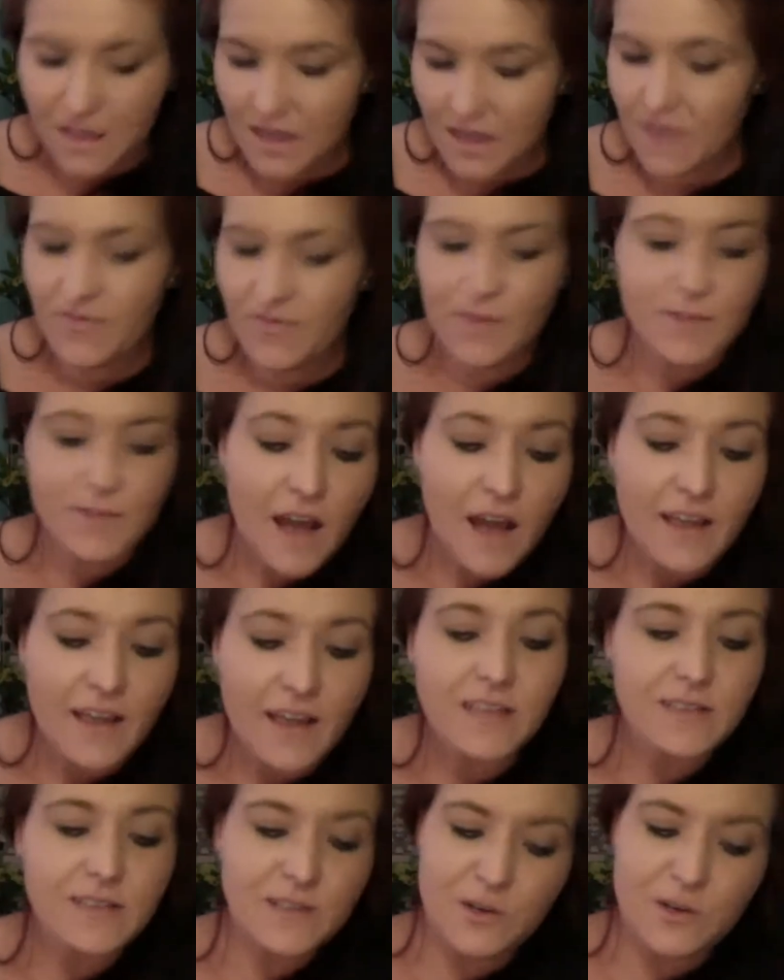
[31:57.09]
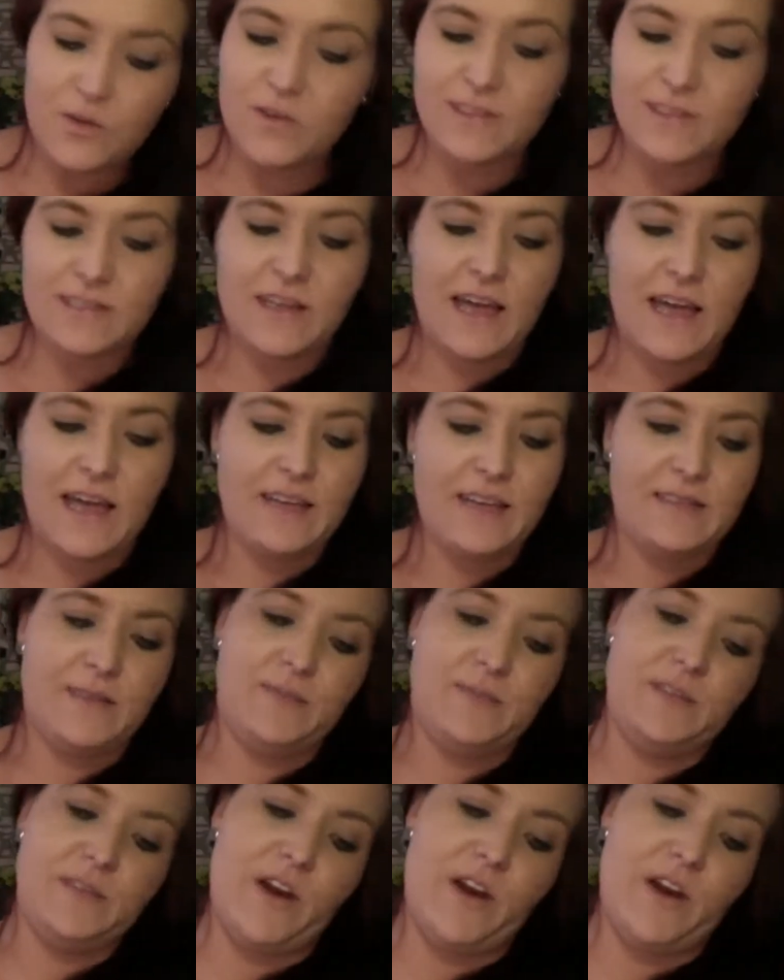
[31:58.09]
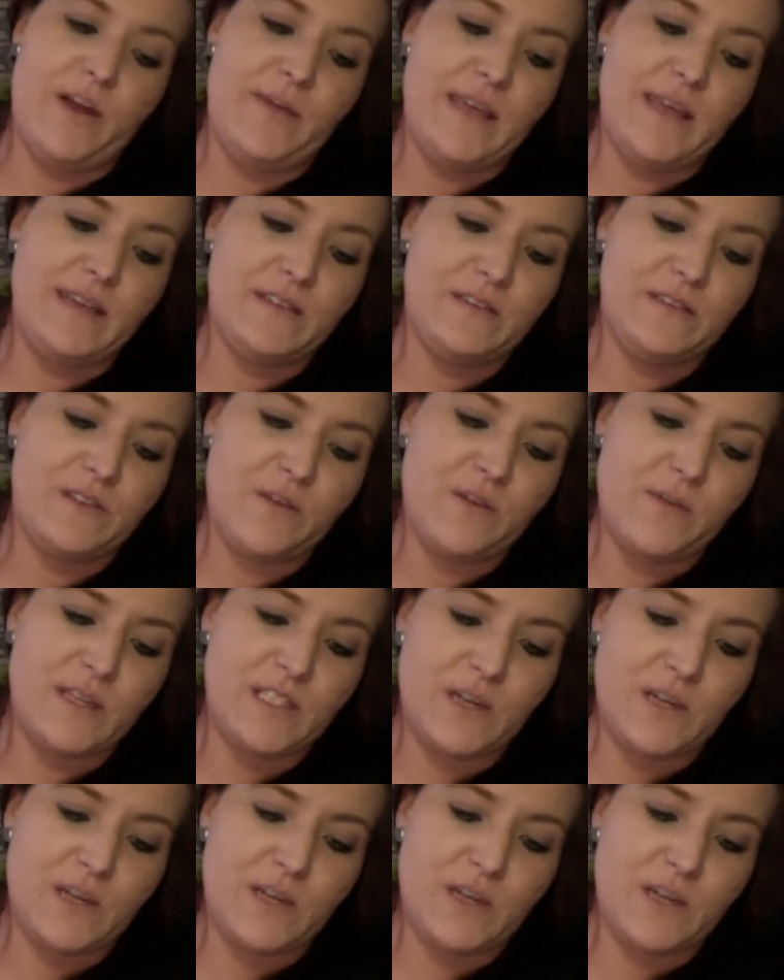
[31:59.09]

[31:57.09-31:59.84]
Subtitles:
If I'm talking in circles with guys, I'm sorry, but I had so much I